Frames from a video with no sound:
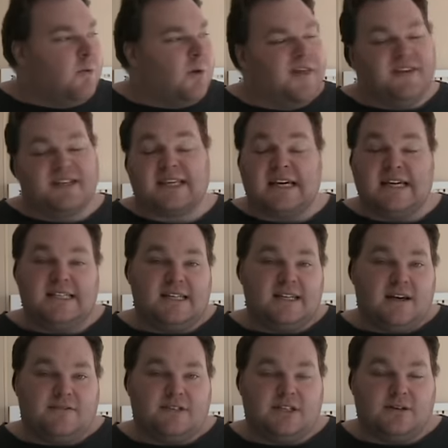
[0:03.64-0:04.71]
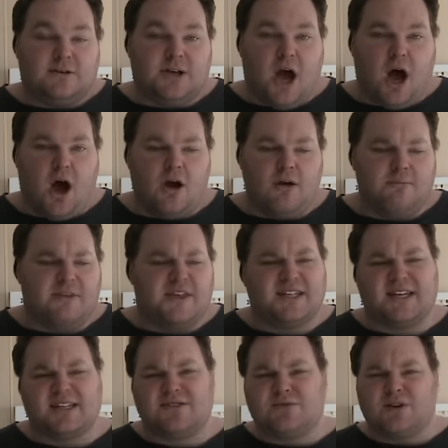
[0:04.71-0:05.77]
one that's easy enough to do at home, but that
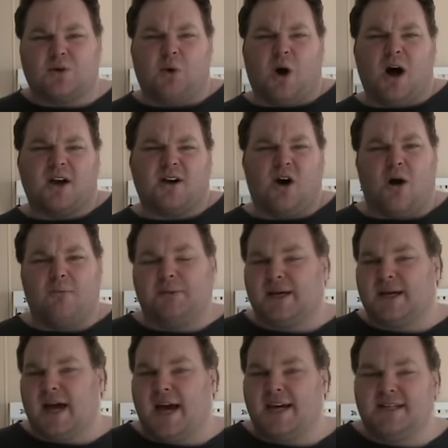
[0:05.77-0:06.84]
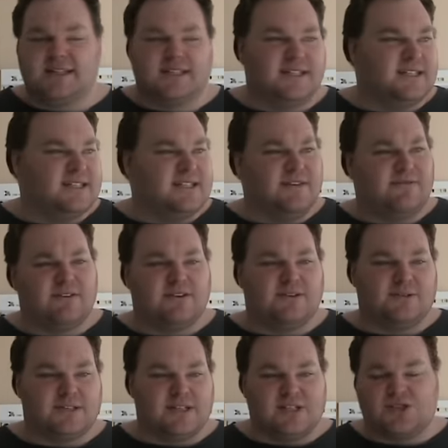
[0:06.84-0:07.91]
doesn't require complicated and
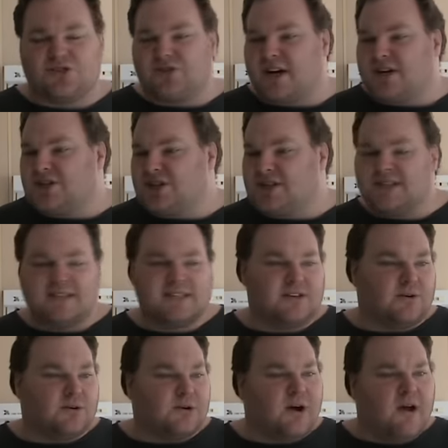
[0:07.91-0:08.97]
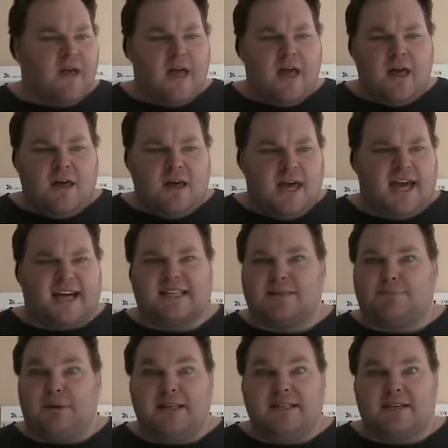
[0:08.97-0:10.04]
difficult instructions or
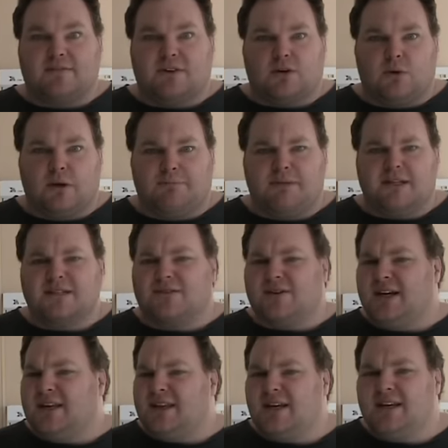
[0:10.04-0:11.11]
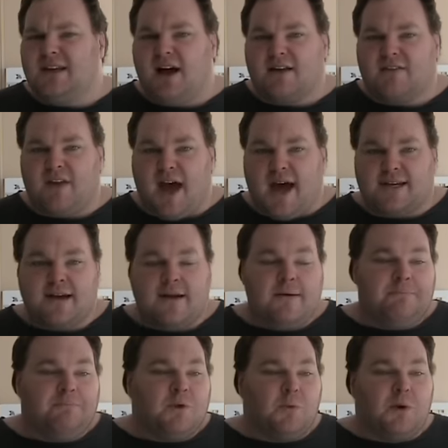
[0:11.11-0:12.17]
expensive equipment or anything like that.
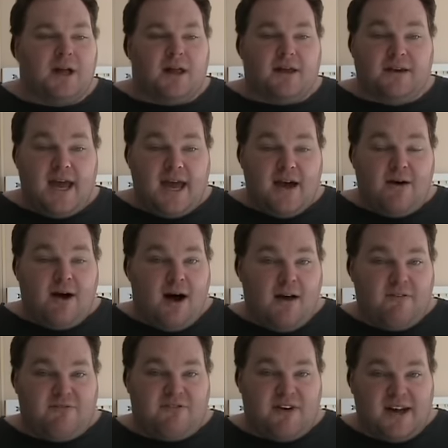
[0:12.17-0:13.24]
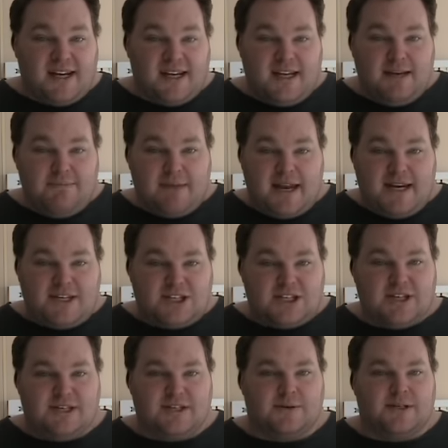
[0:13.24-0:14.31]
Well, now I've finally managed
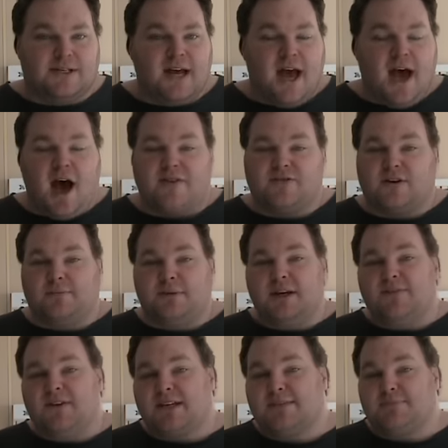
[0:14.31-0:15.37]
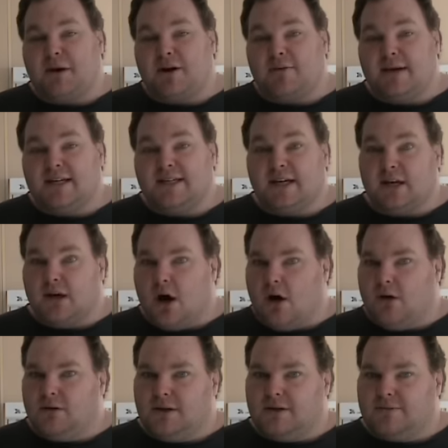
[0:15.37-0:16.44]
to do it. After a bit of experimenting and a
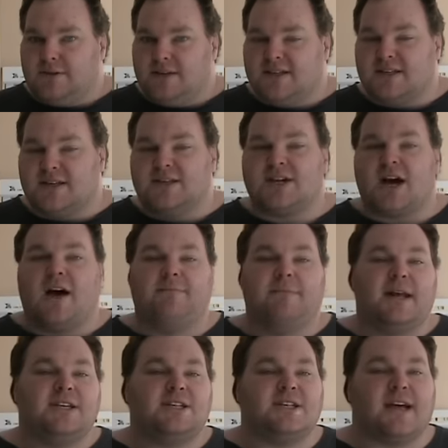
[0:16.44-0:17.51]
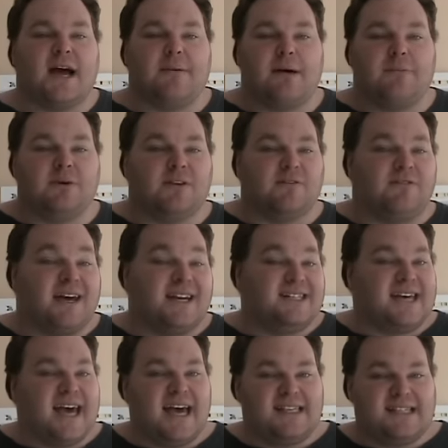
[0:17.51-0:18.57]
whole lot of research, I've managed to come up with a
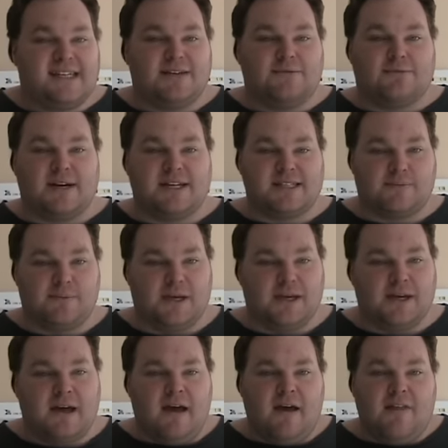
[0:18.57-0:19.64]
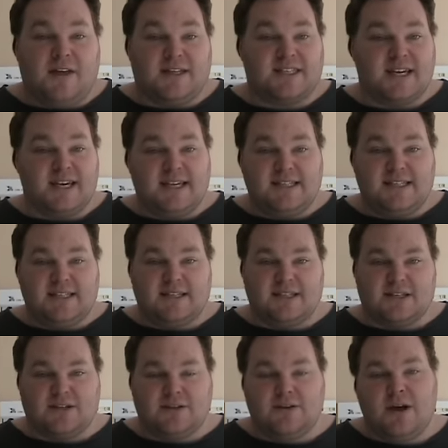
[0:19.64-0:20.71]
fantastic recipe that's easy to
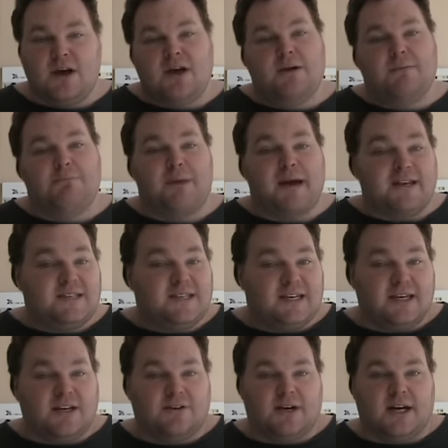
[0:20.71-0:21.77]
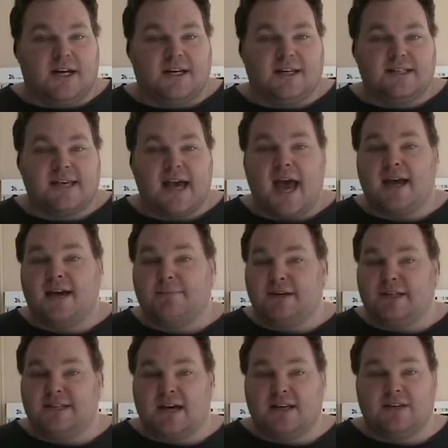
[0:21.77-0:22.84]
do, basic ingredients, and can
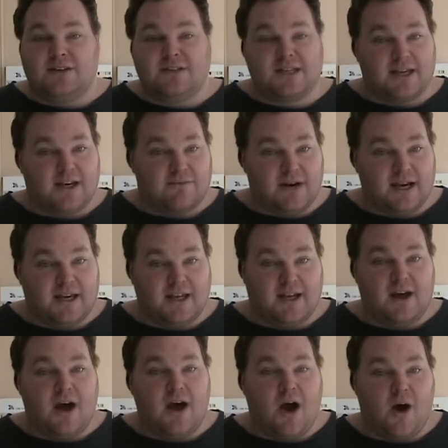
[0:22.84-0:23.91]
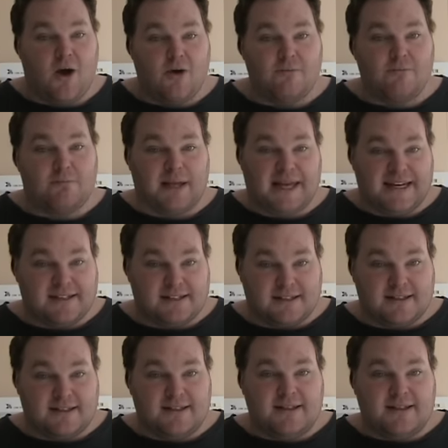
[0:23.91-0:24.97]
be done using a regular home blender.